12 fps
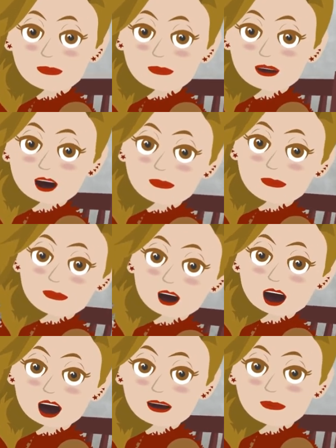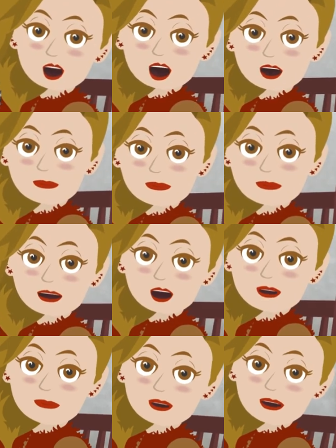is experiencing the
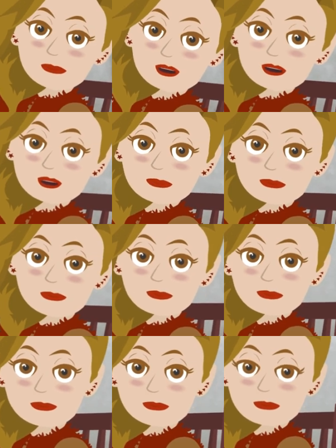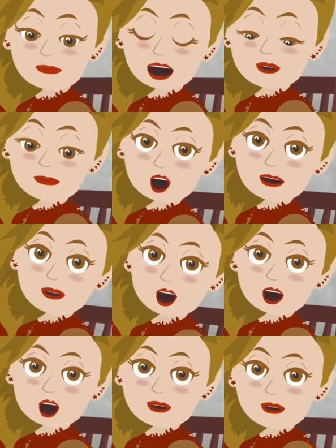expansion too. And source
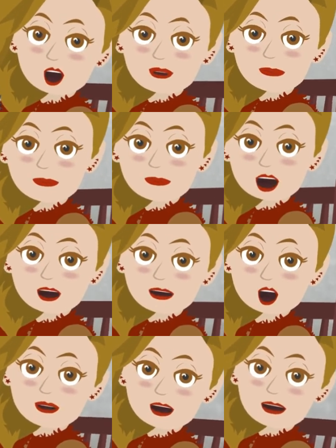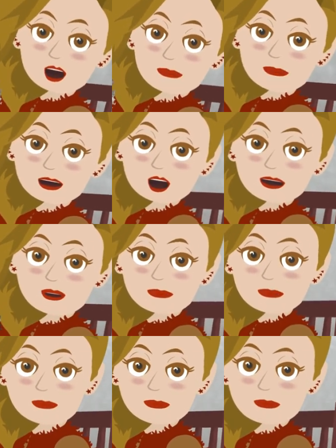energy will revel with me
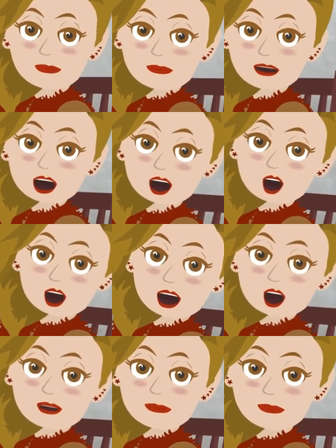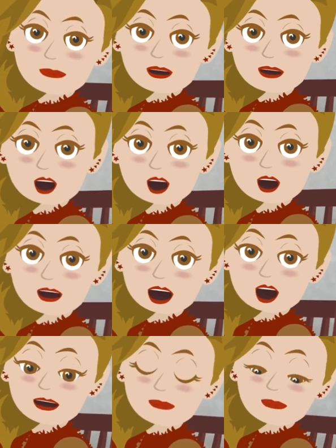in me
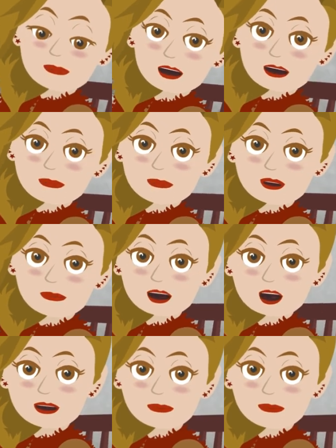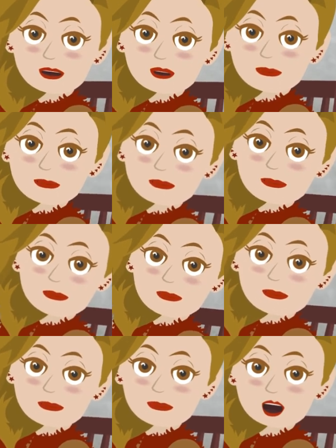allowing that to come to be.
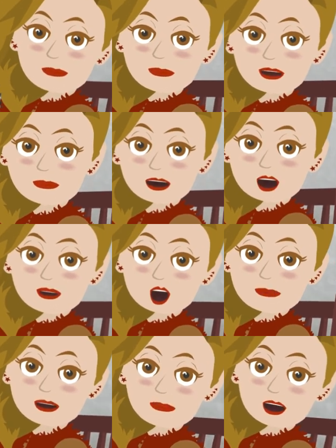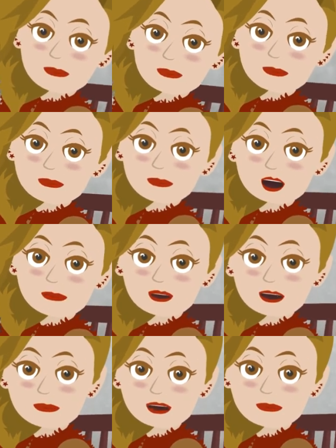Esther said when she first hooked
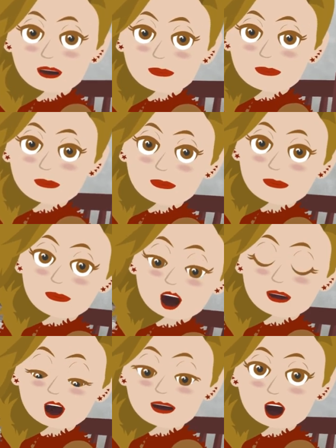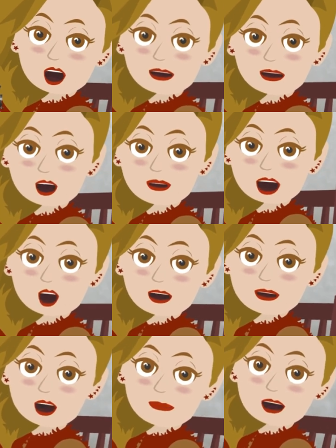up with us, oh good, now I can find
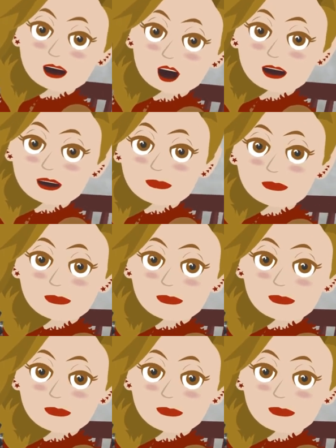out who's lying.